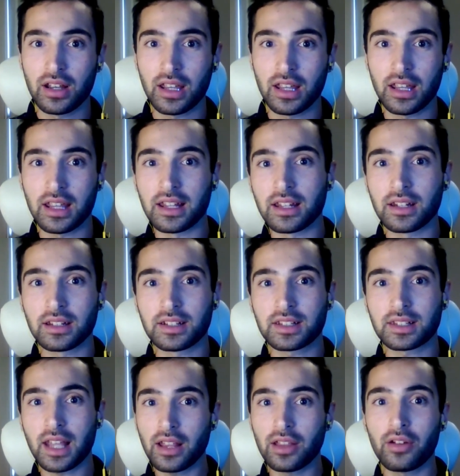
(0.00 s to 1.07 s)

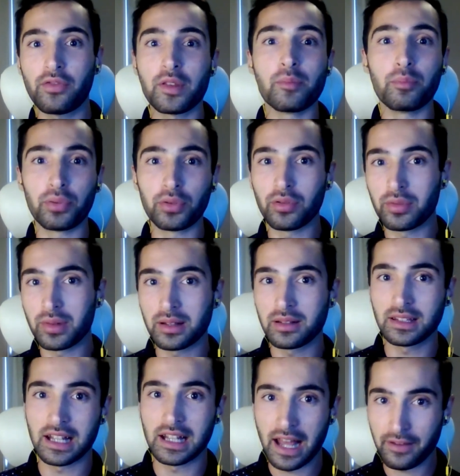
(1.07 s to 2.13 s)
instead of
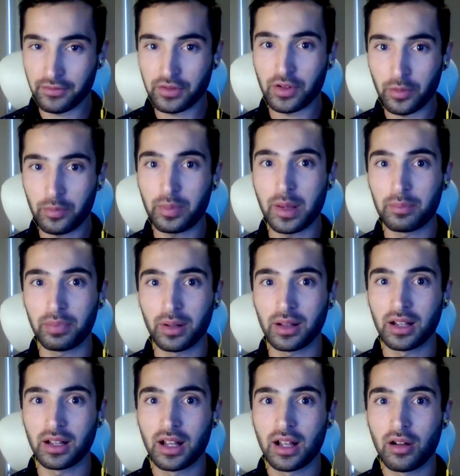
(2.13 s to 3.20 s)
improving the lives of
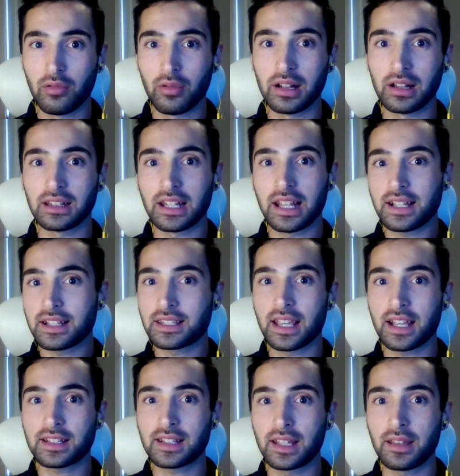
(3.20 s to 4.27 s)
people, well, let's
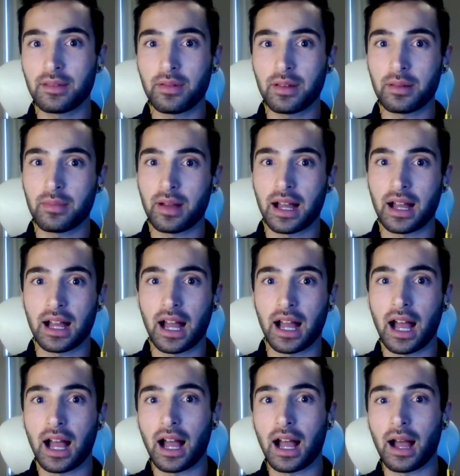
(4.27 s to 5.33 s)
just give him
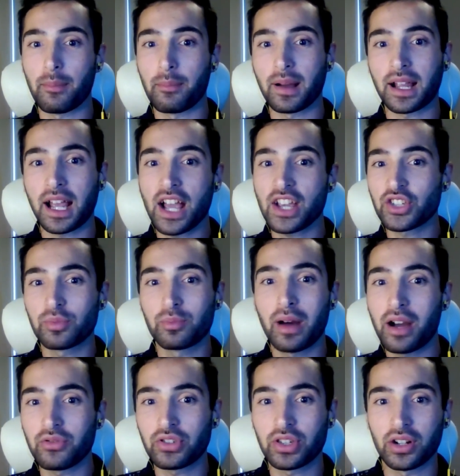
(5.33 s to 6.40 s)
a cash
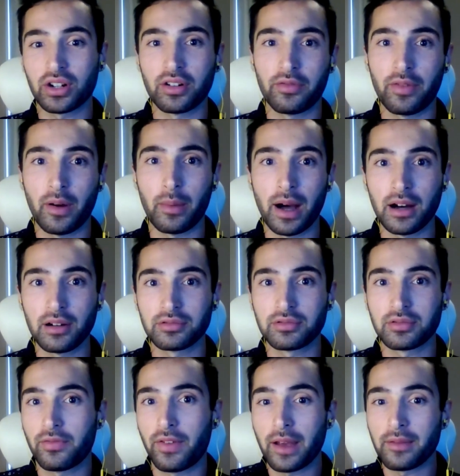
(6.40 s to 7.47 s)
voucher of about
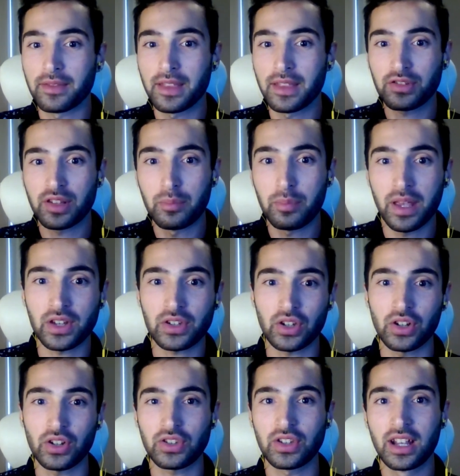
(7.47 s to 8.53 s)
5,000
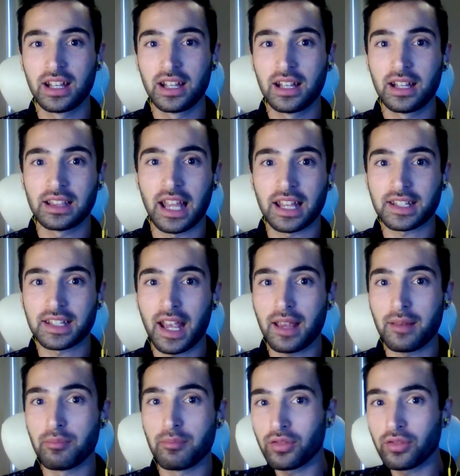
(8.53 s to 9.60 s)
pesos, like
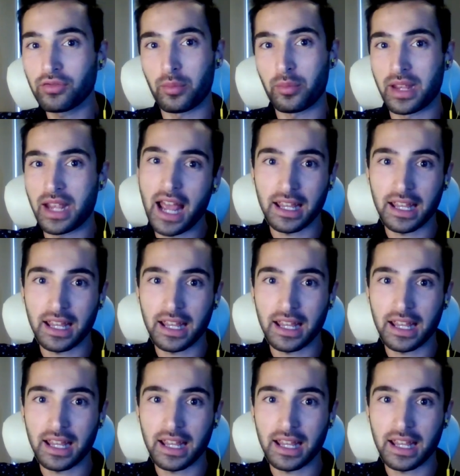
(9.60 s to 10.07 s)
saying, vote for me, I